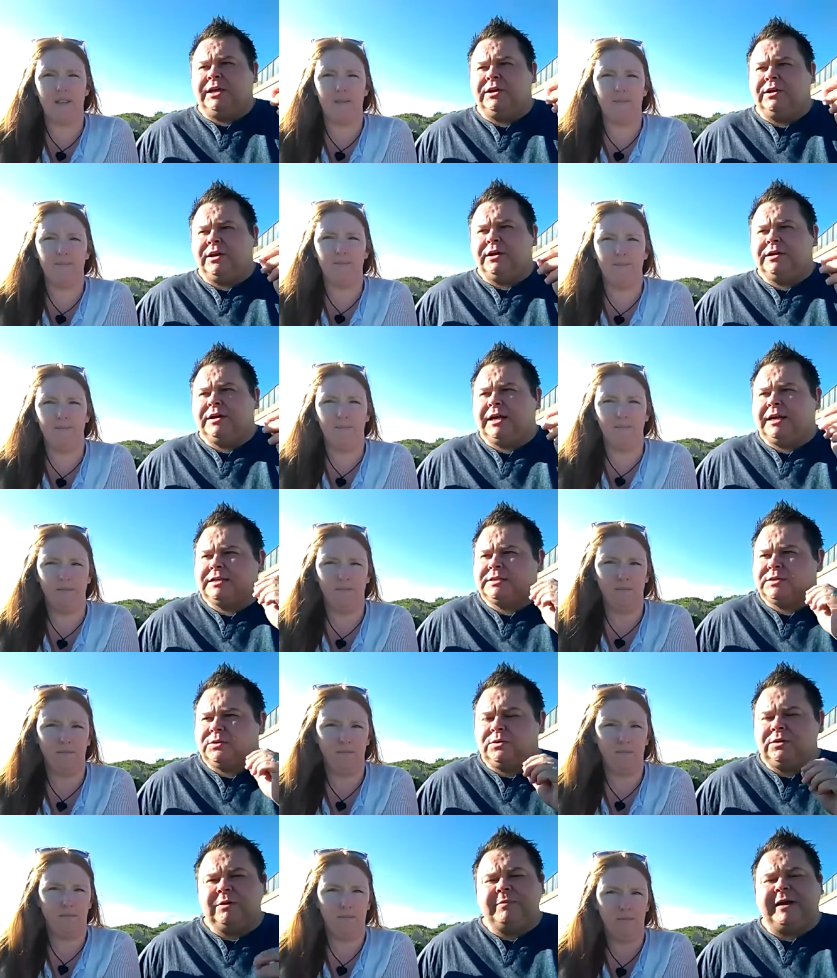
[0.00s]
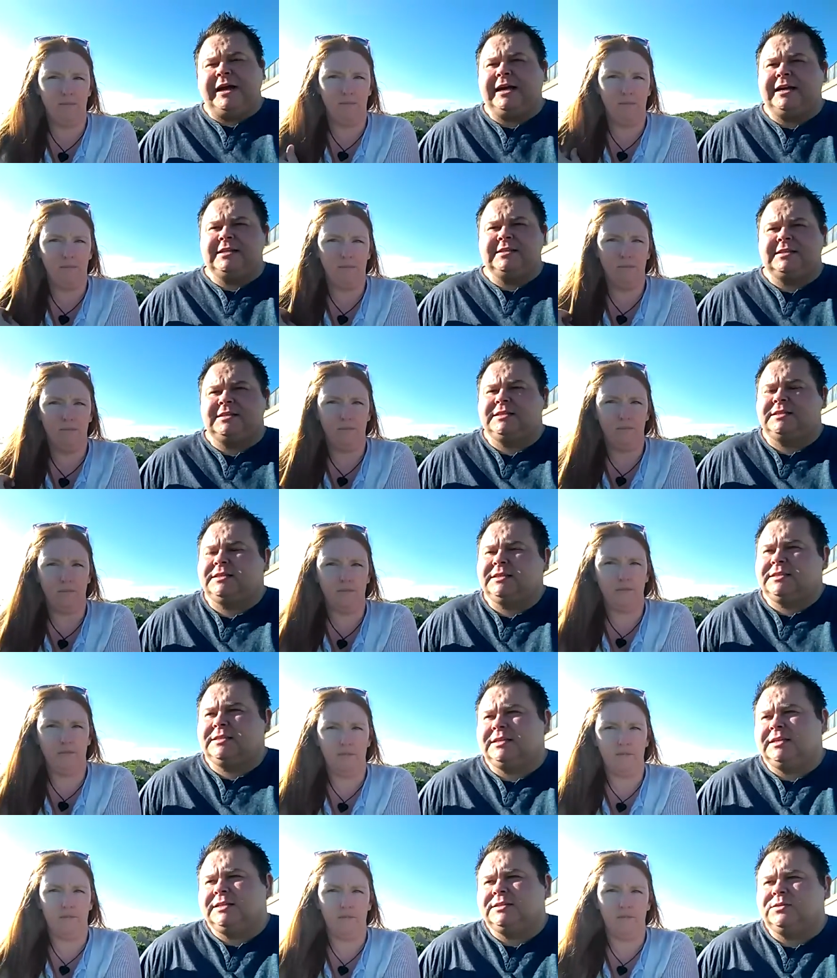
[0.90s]
Speaker 1: You know, and it's all about
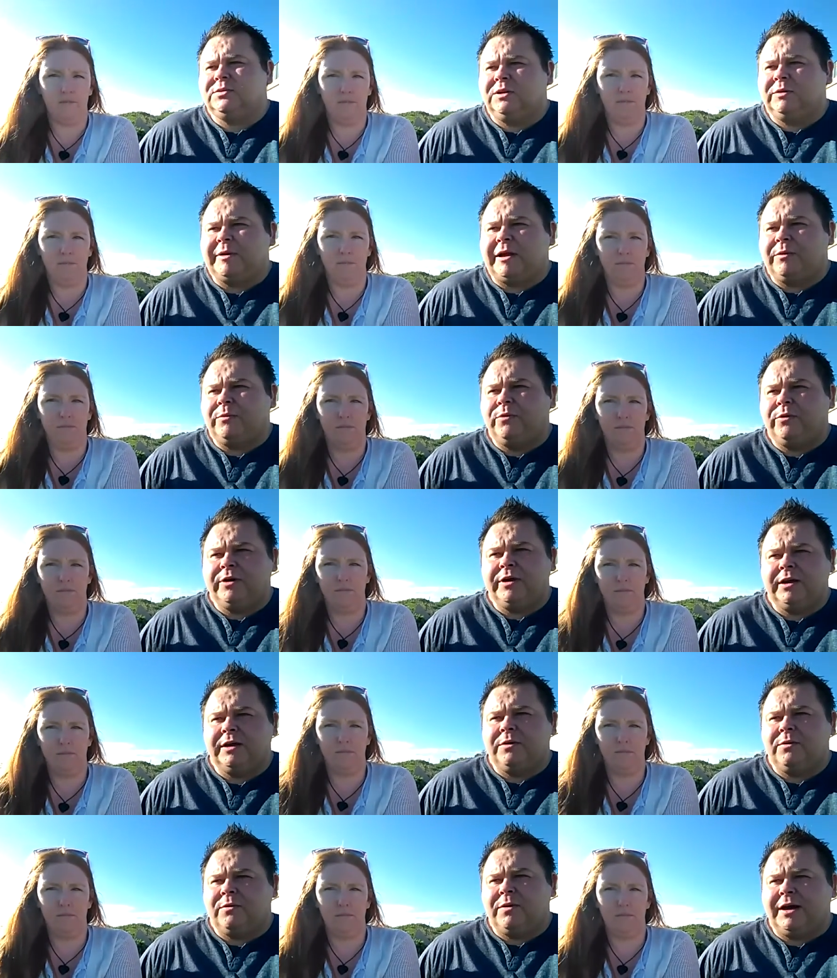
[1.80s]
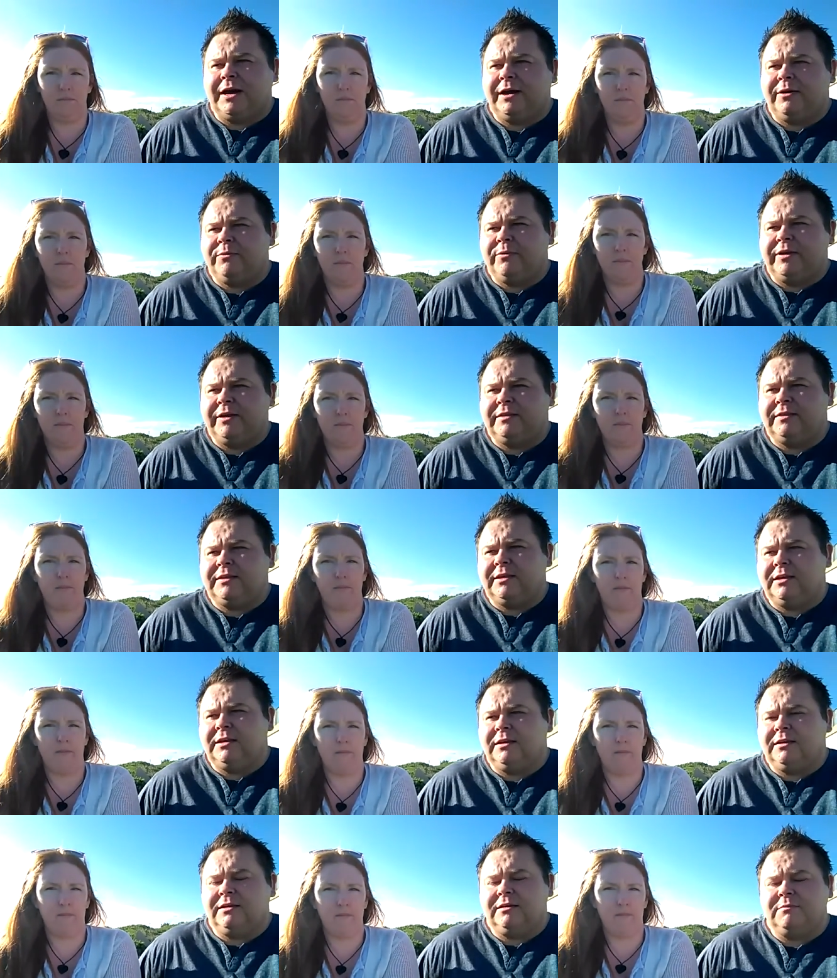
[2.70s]
consistency. It's all about walking away with the
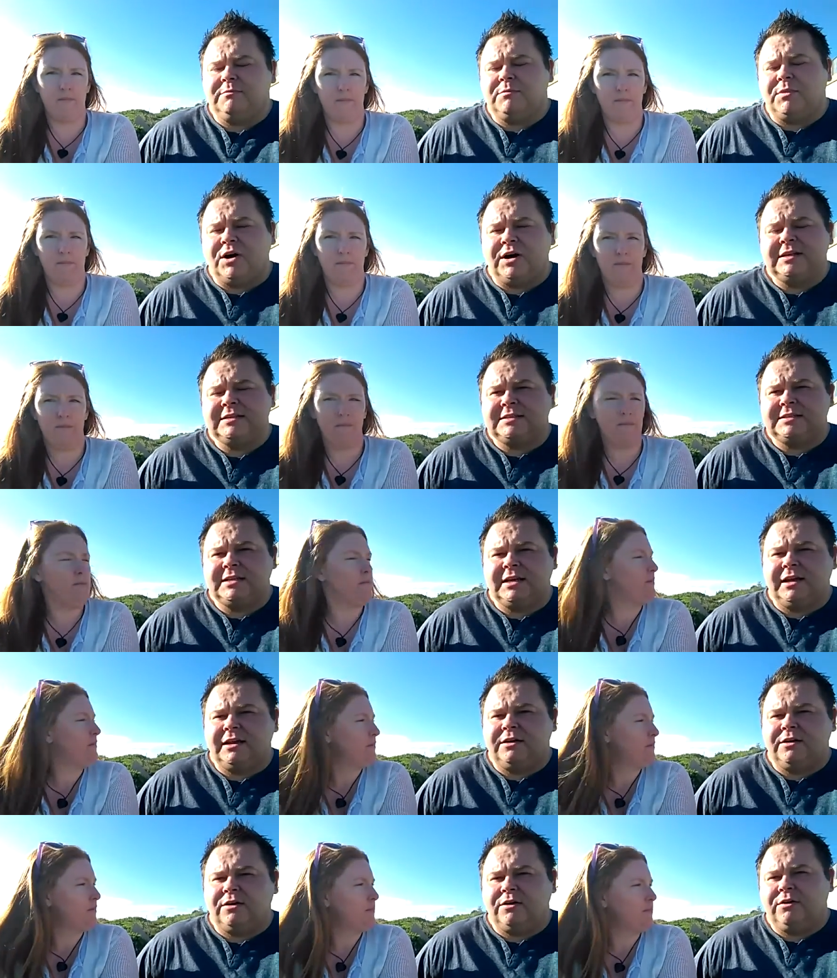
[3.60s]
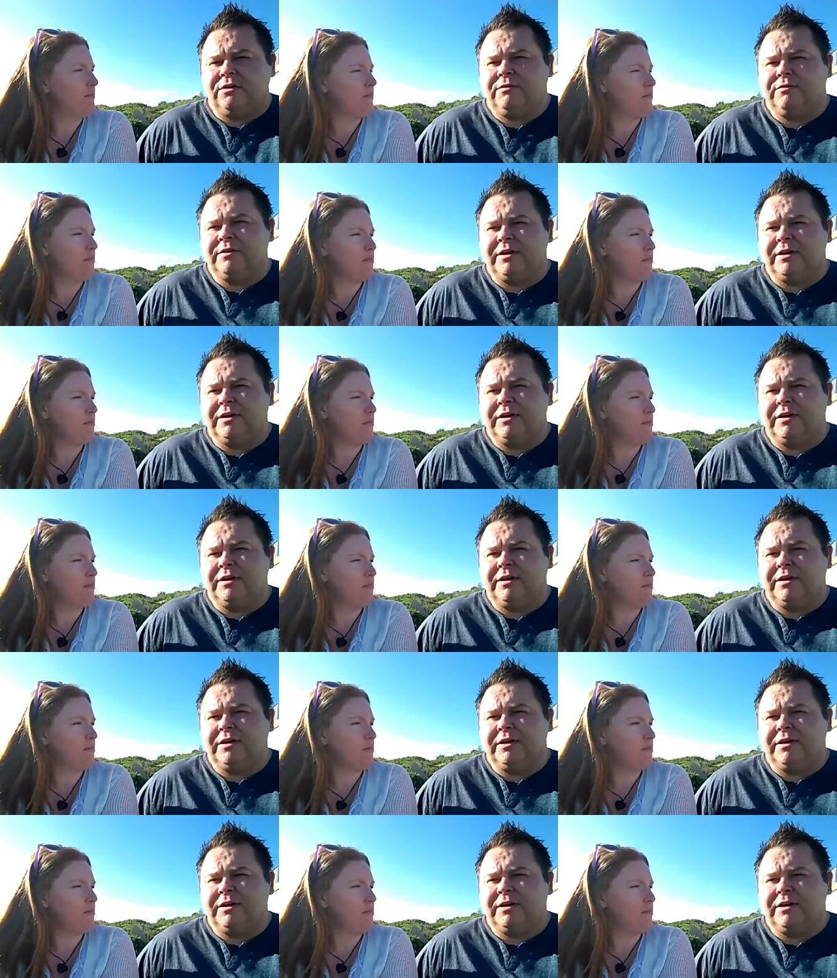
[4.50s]
mindset of